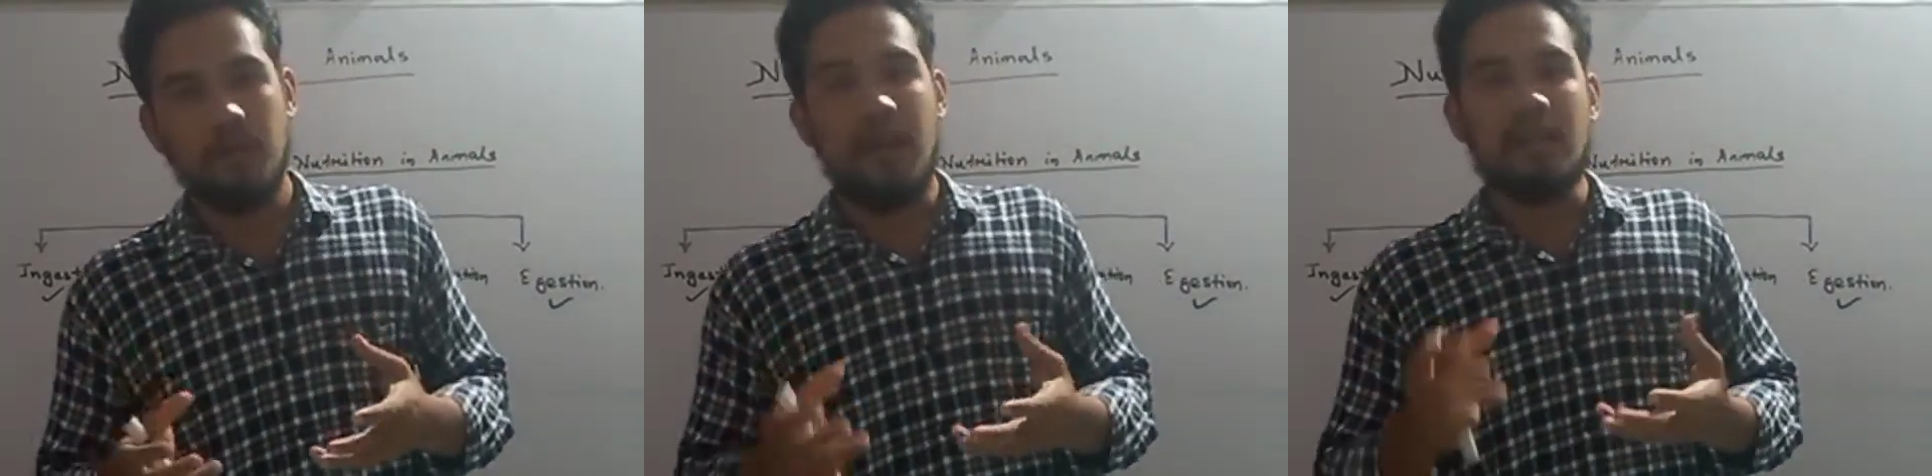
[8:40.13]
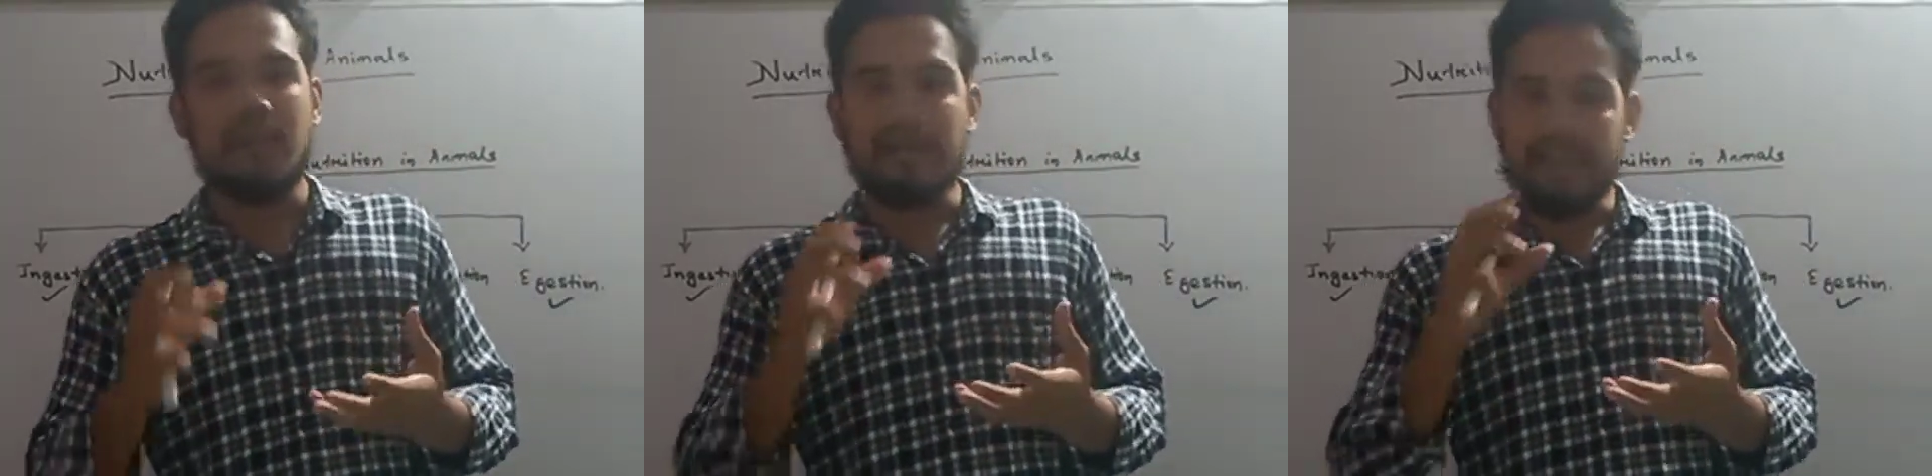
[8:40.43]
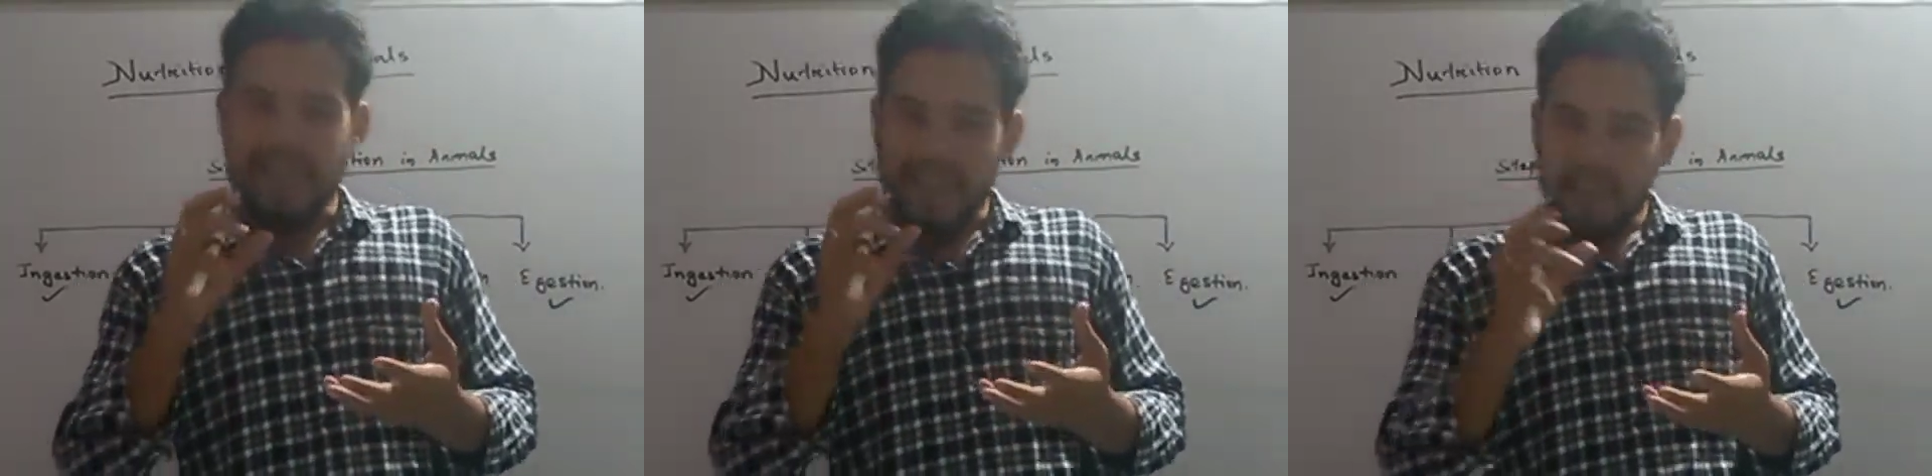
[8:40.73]
They
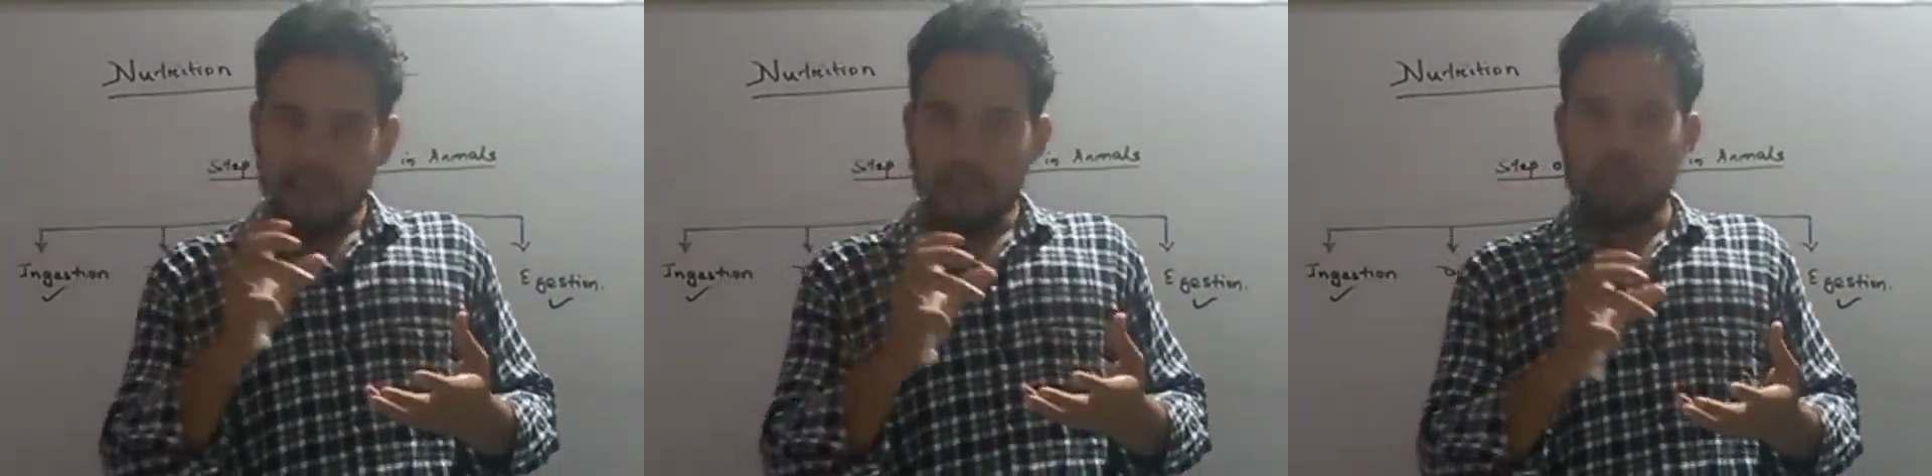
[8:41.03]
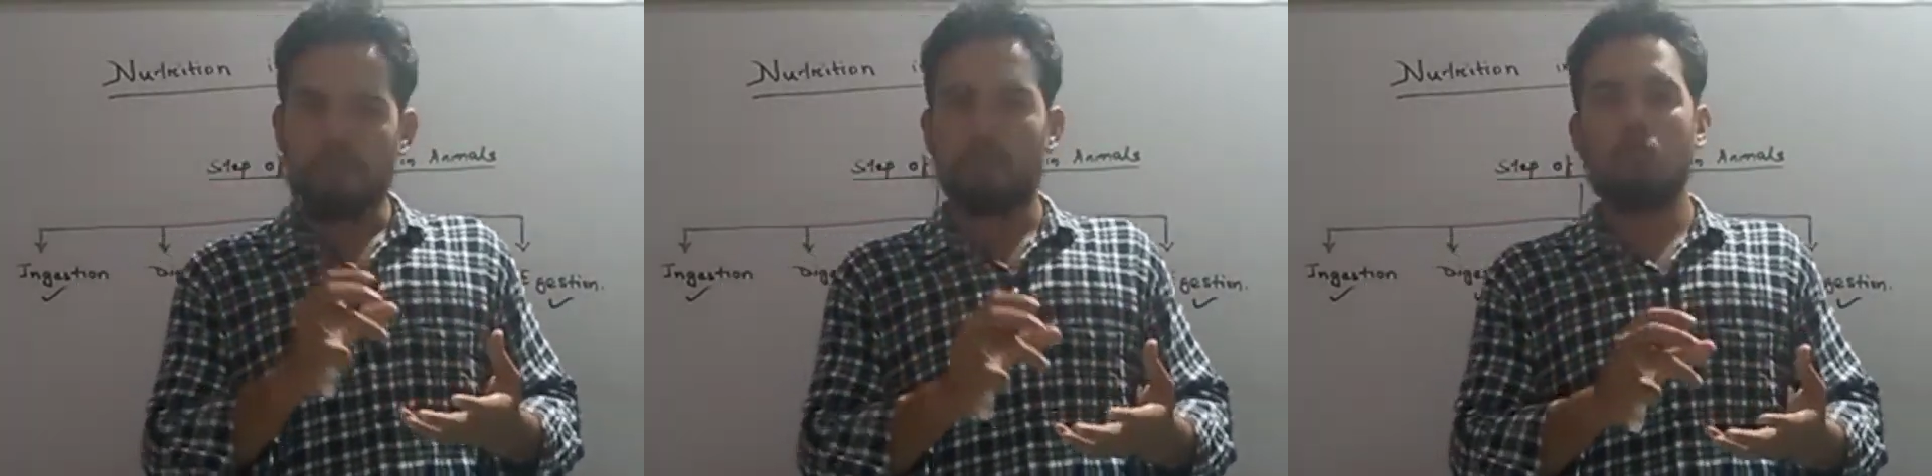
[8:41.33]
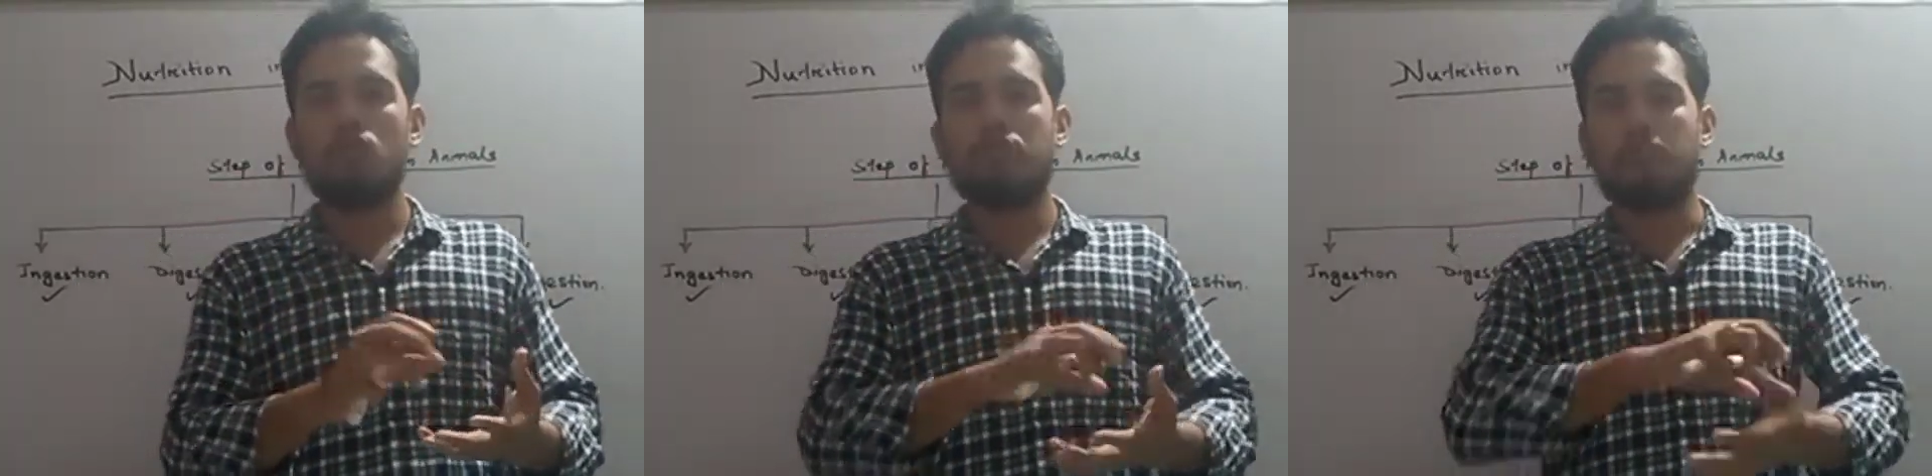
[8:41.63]
take their food